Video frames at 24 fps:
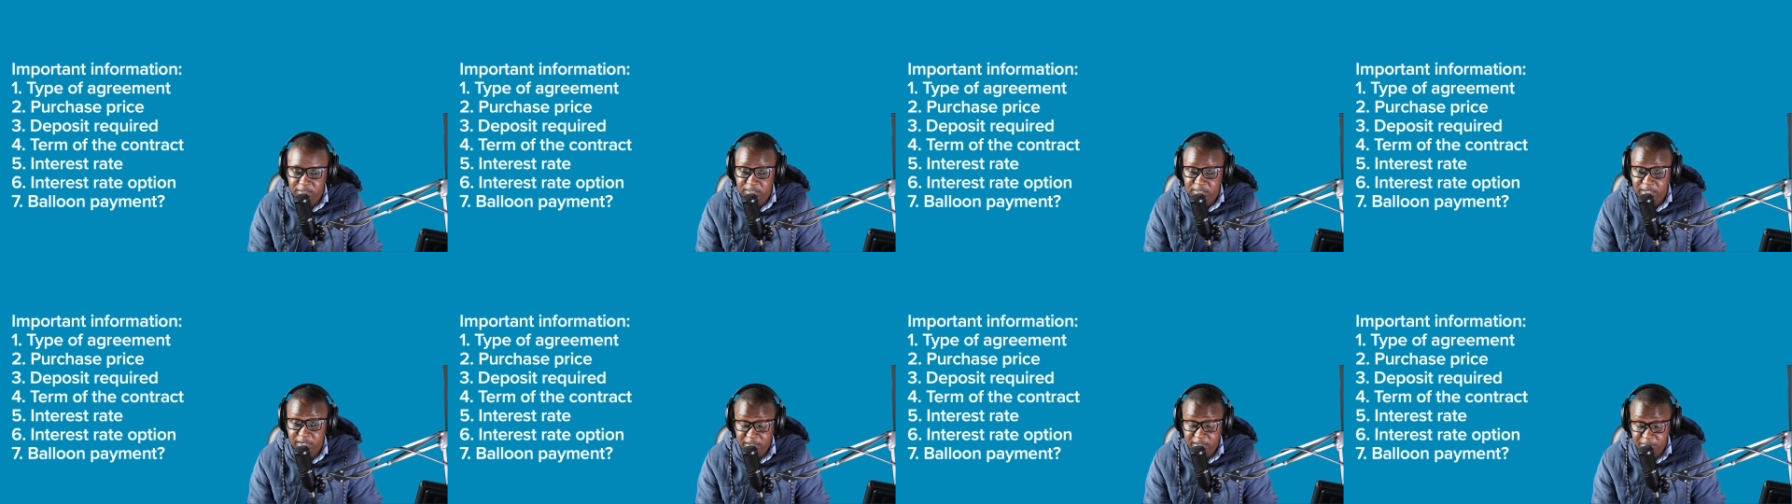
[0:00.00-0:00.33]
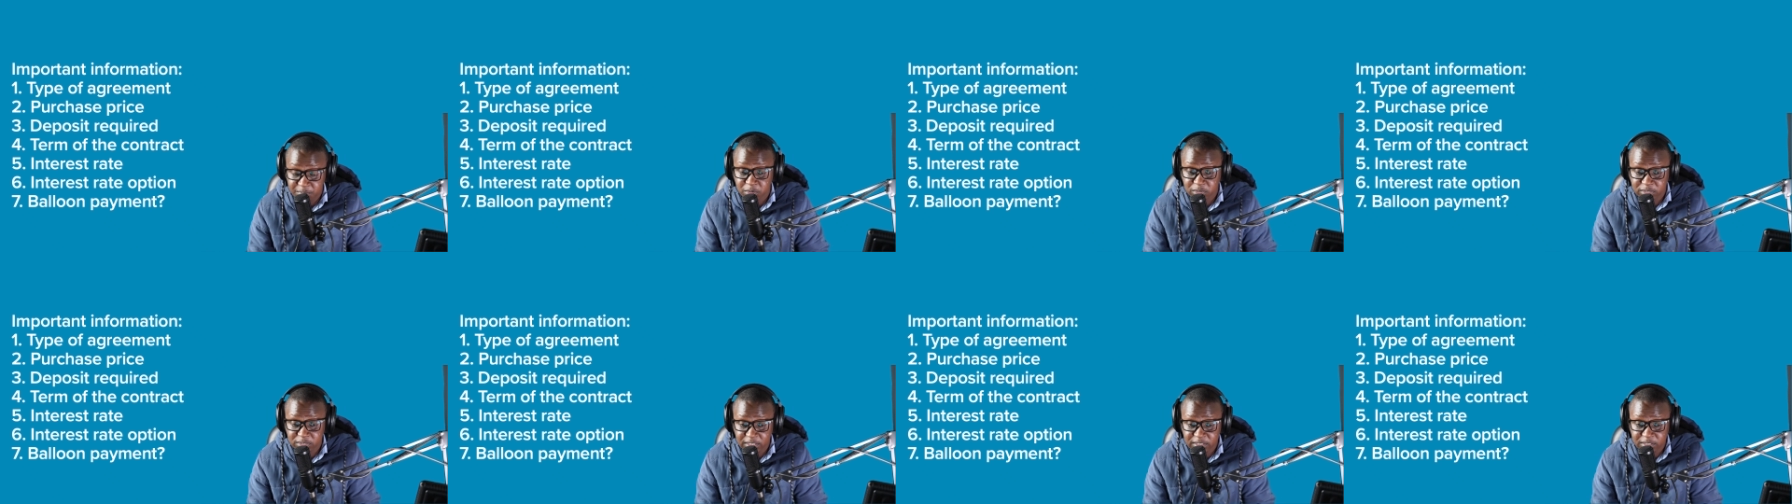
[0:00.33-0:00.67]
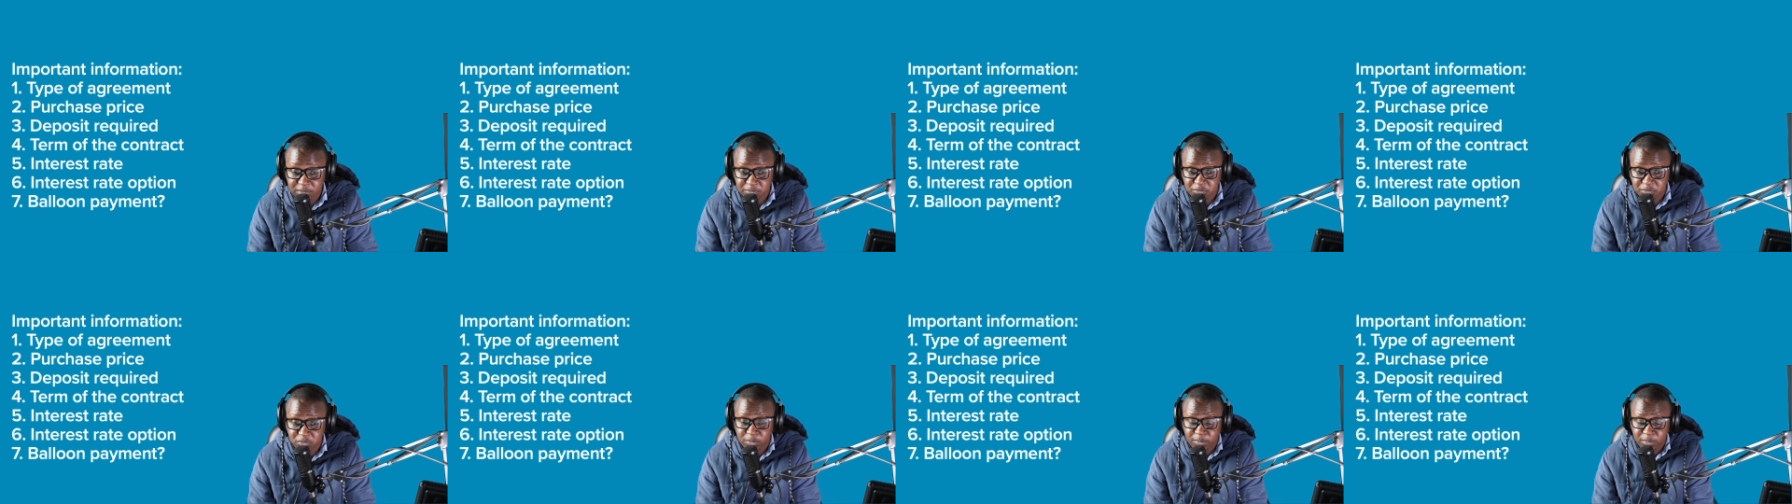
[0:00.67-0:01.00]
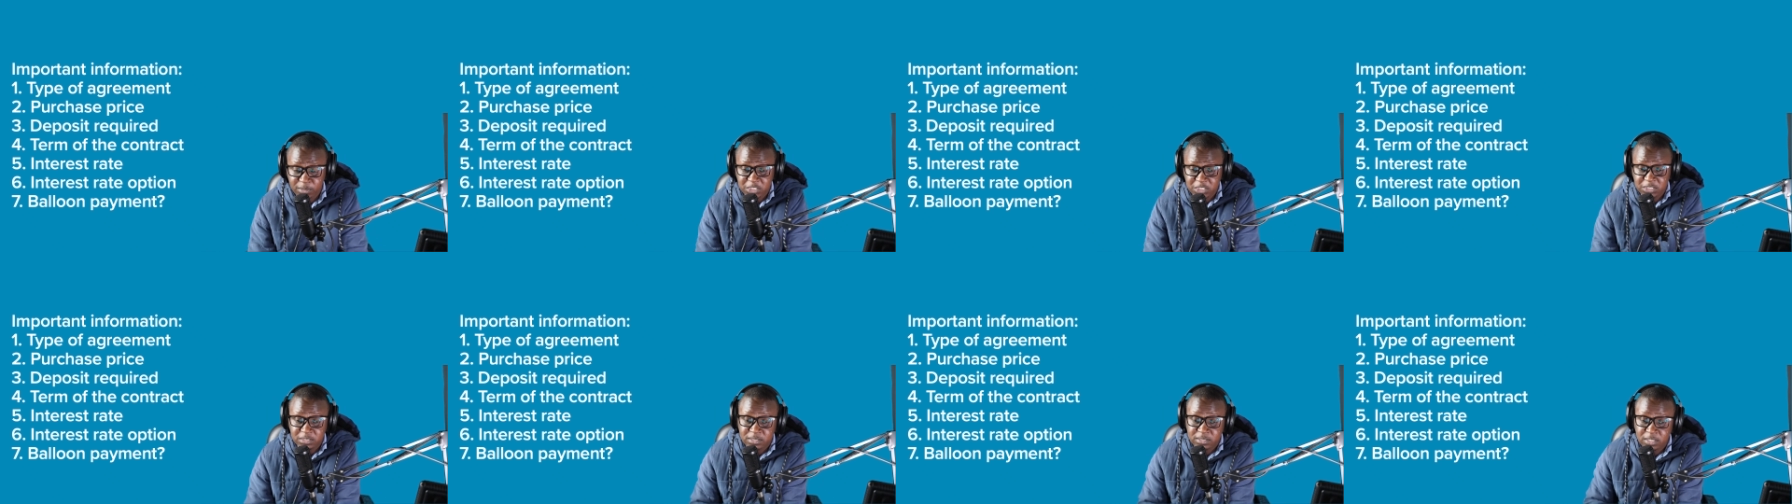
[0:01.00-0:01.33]
are the important
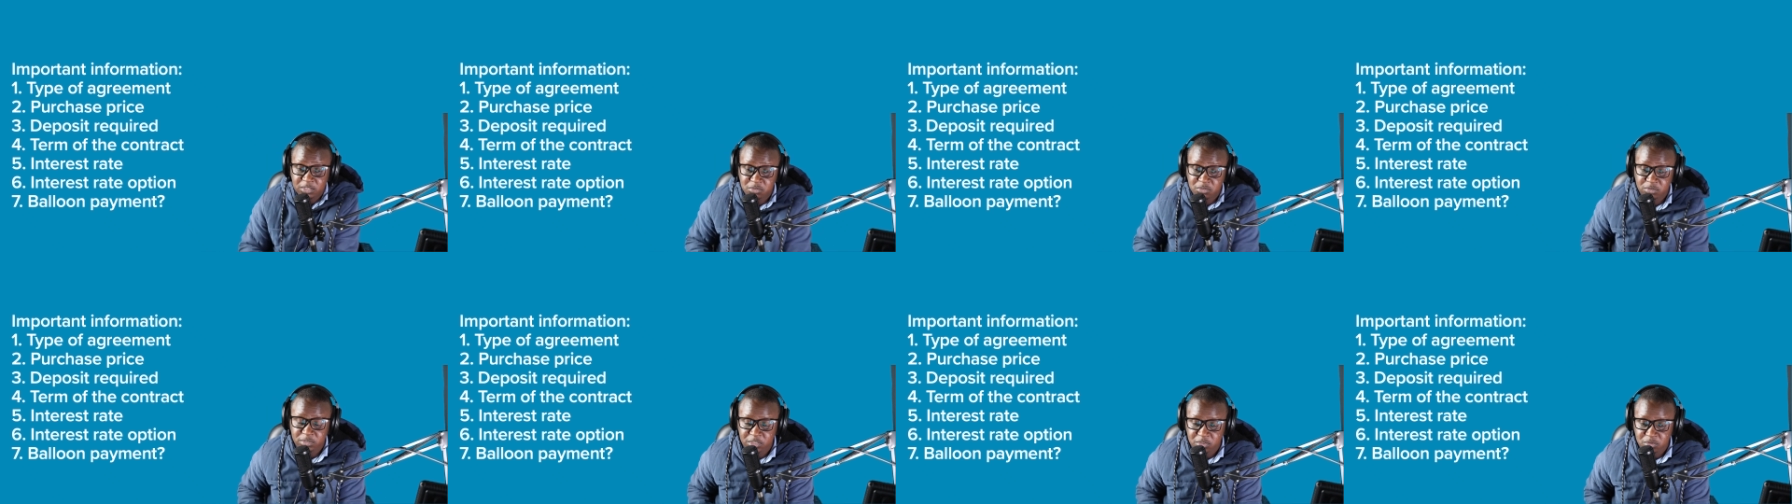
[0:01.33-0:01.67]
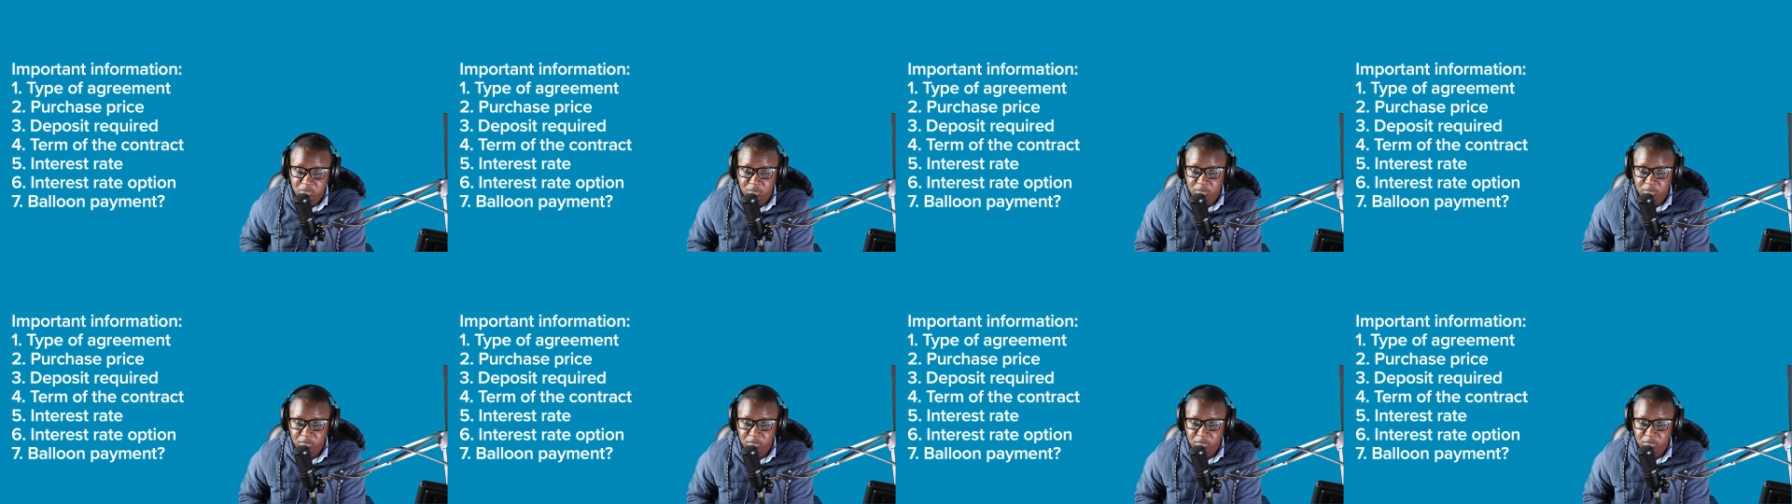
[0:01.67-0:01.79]
information that you need to